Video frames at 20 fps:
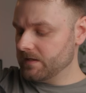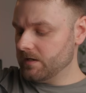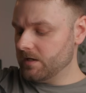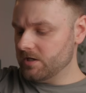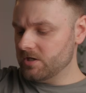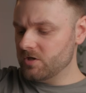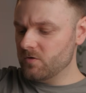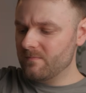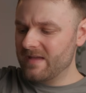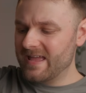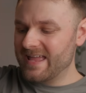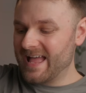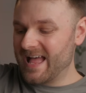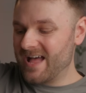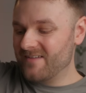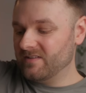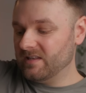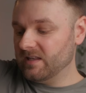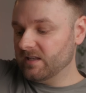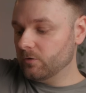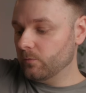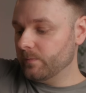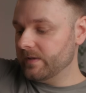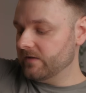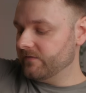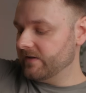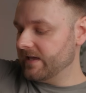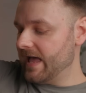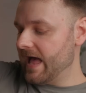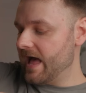and you may have a little
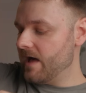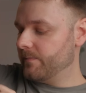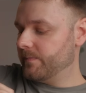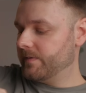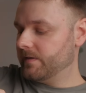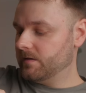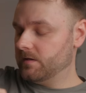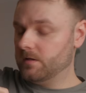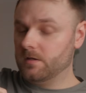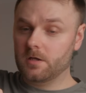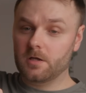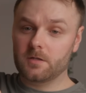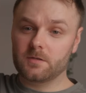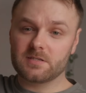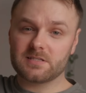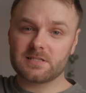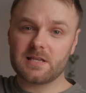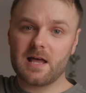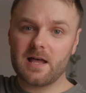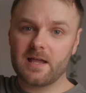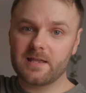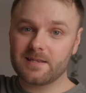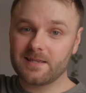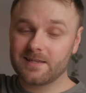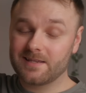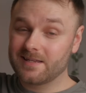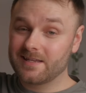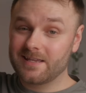bit of a gap at the side,